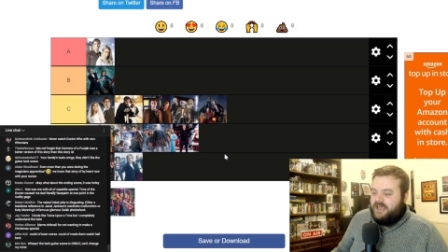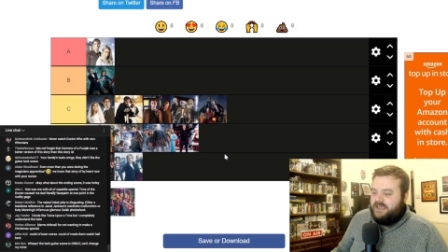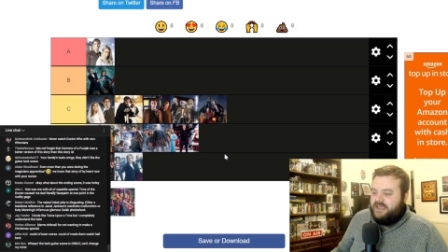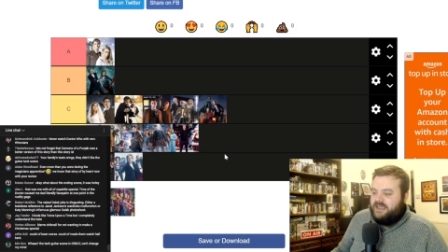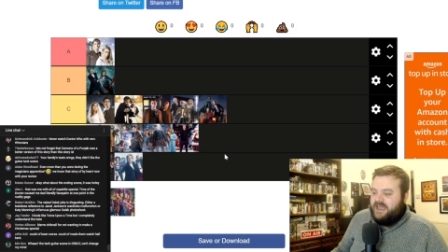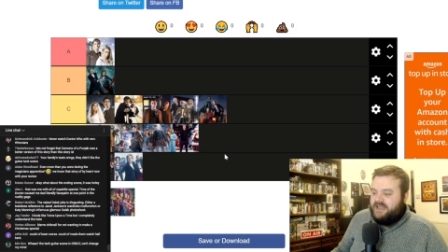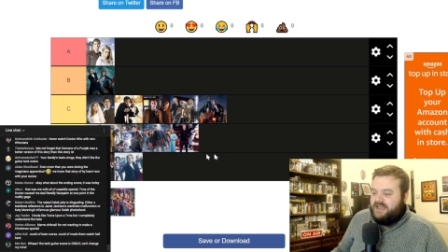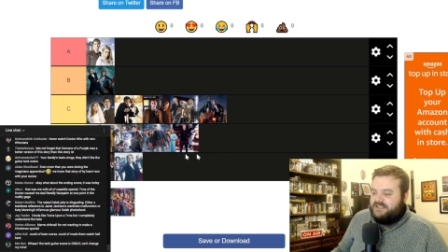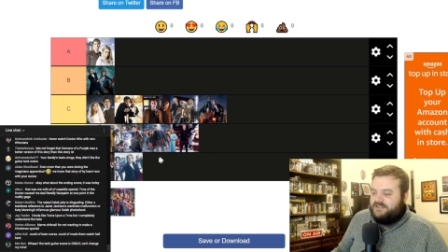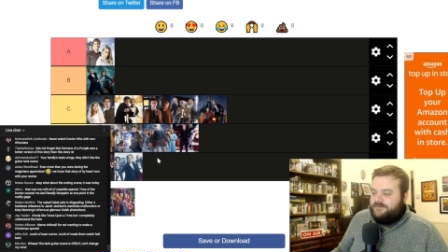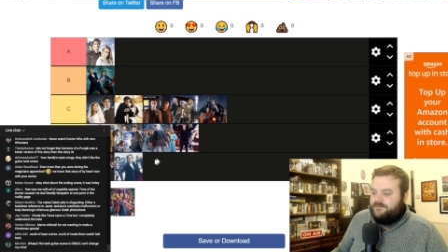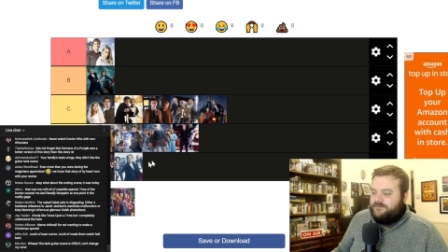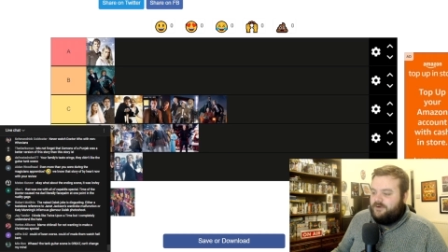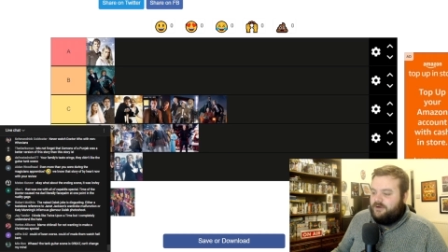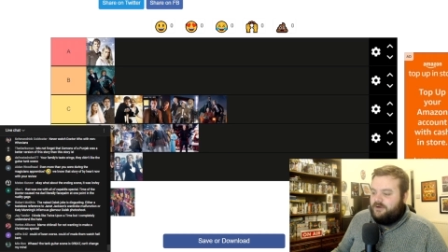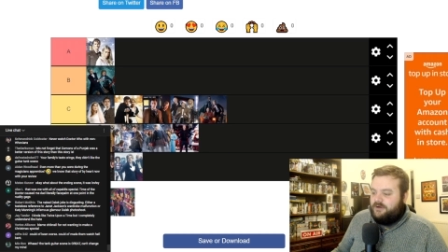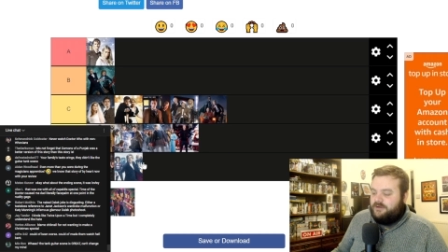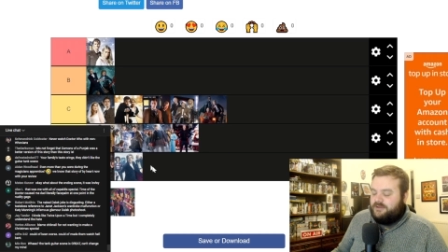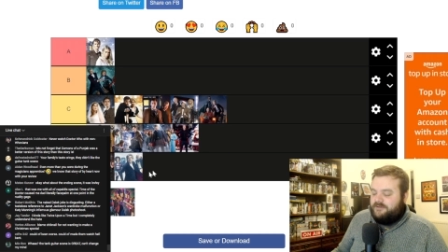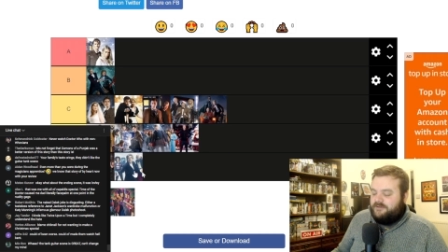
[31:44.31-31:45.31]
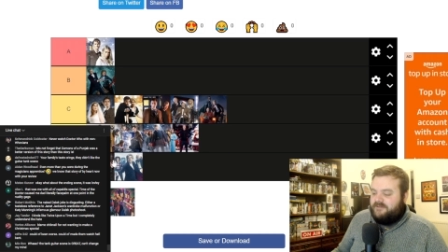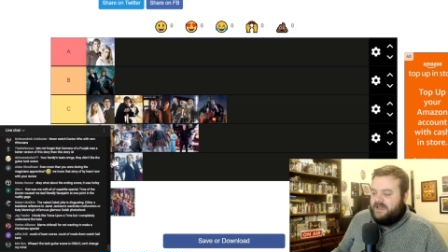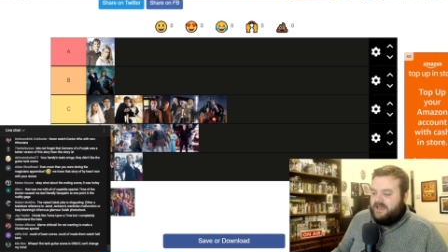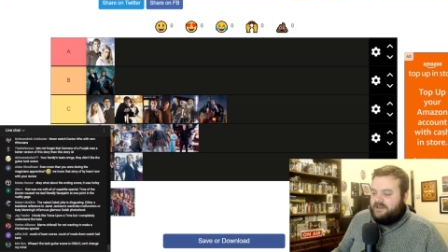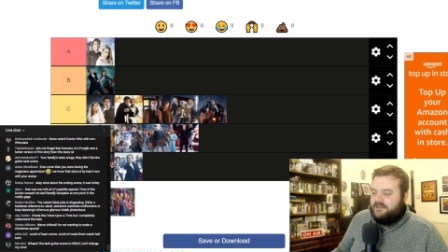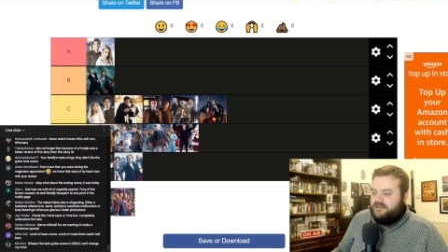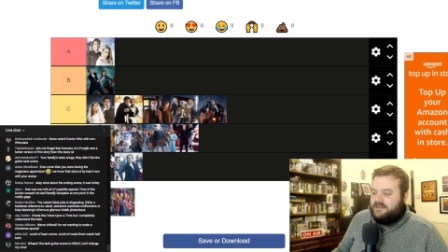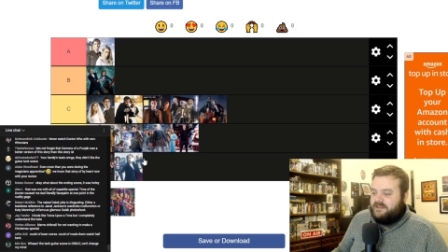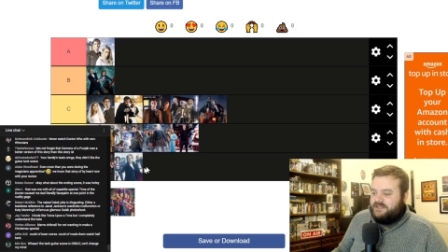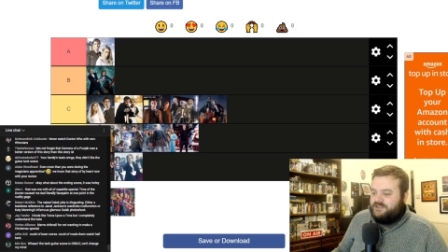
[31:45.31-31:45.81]
I guess, for the
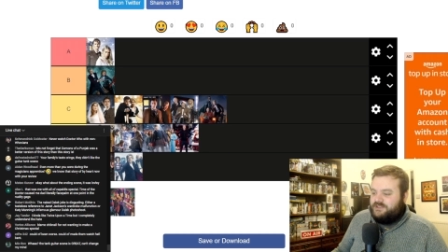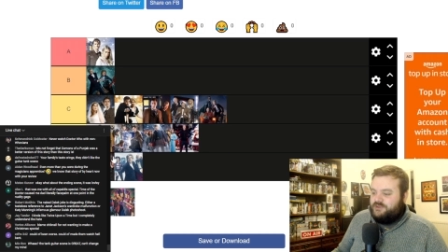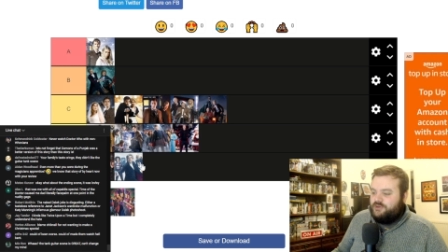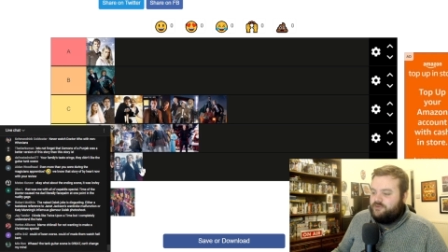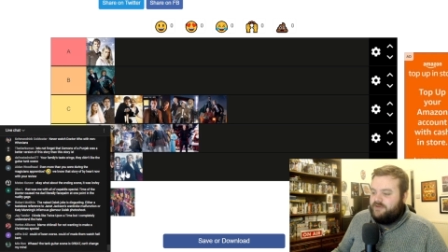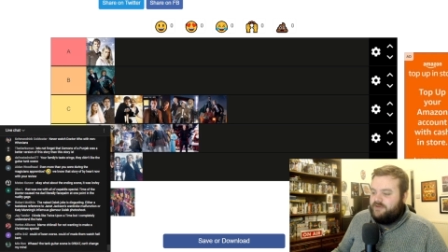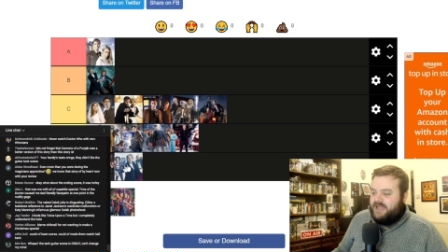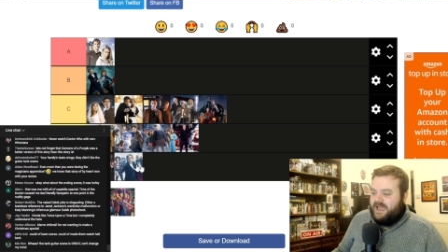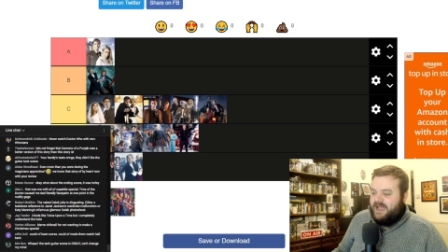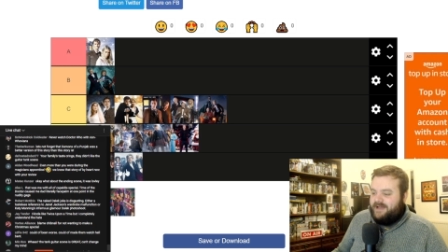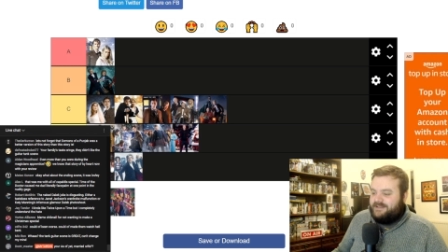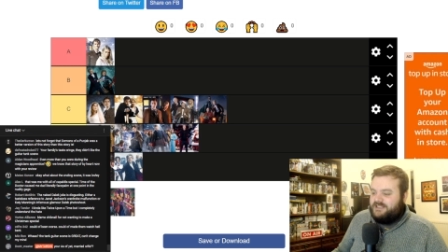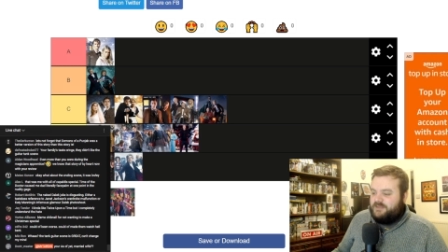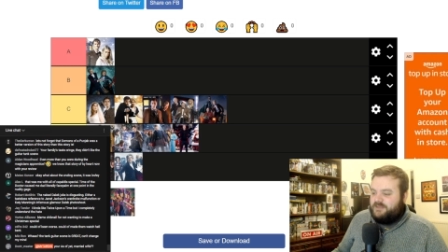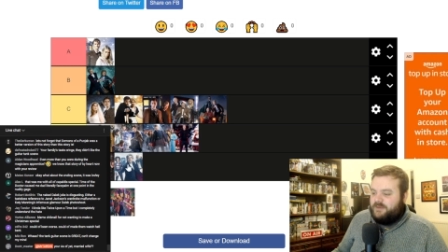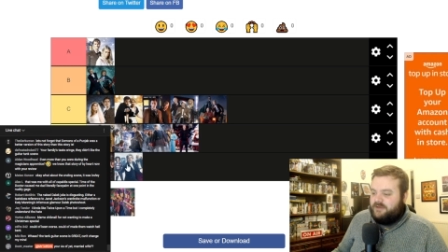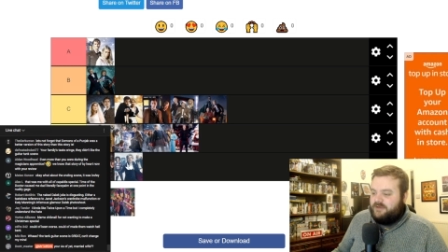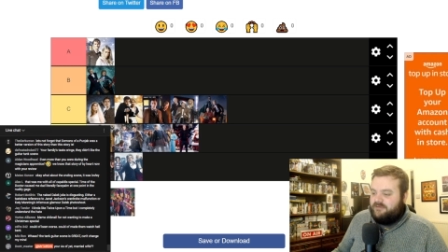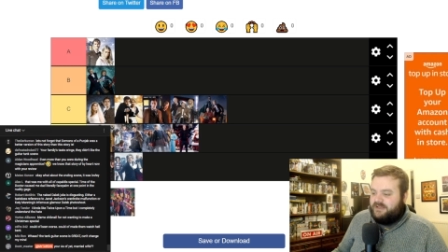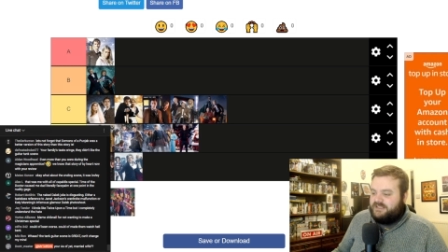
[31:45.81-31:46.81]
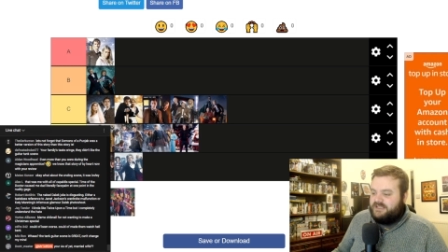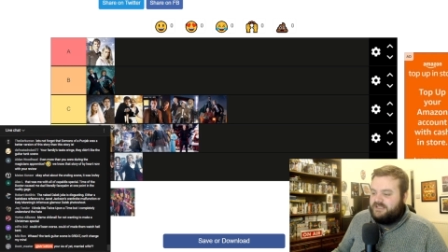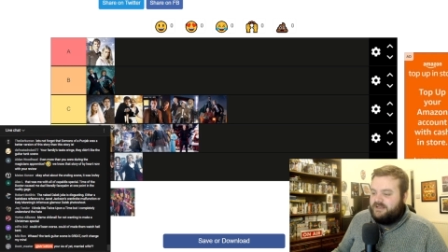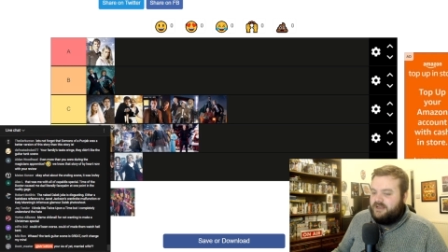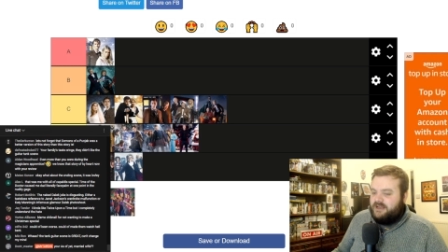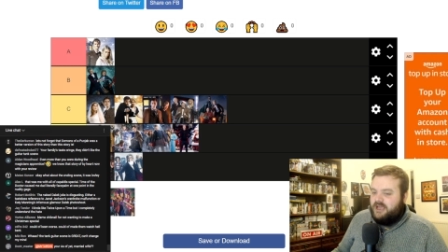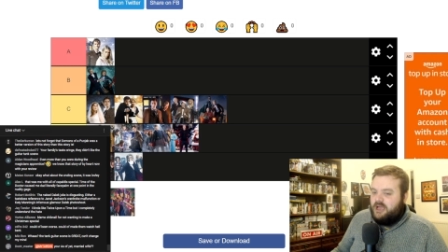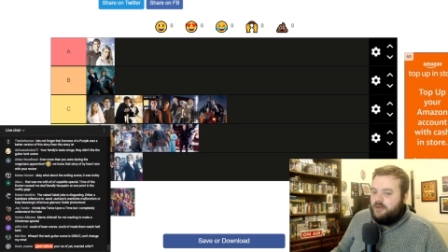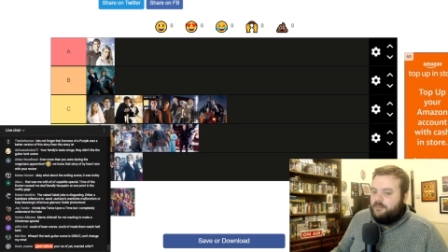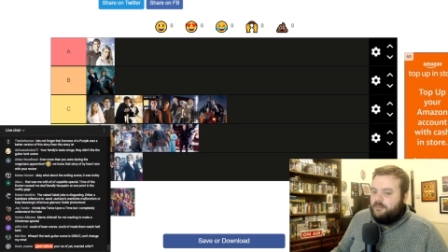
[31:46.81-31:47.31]
fact that the story had to be
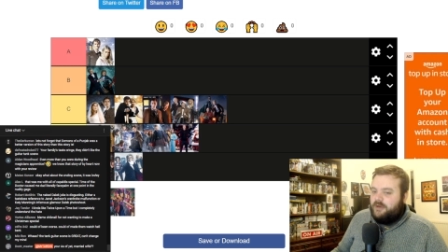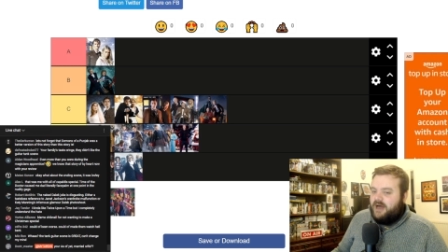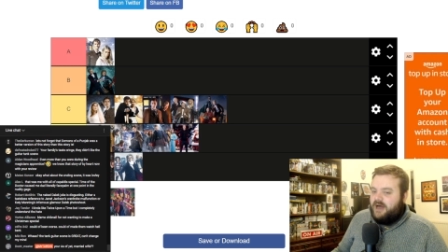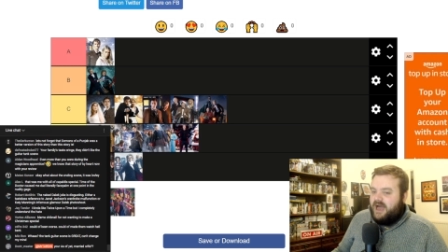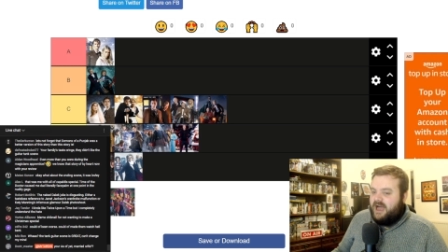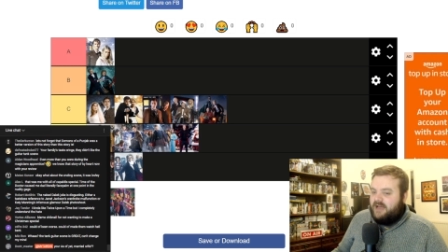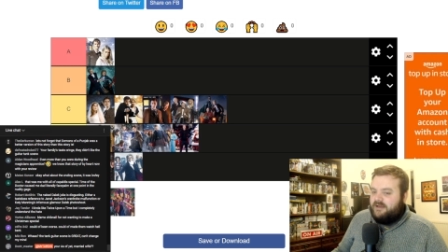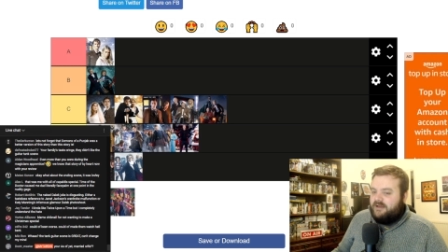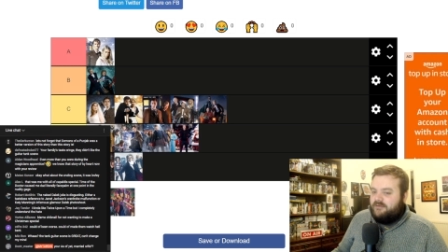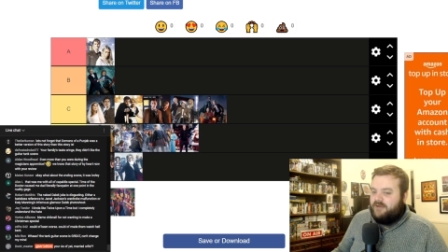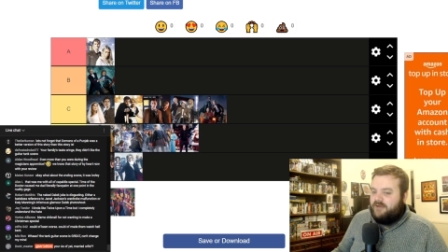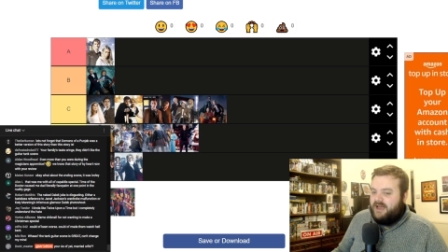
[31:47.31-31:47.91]
written, but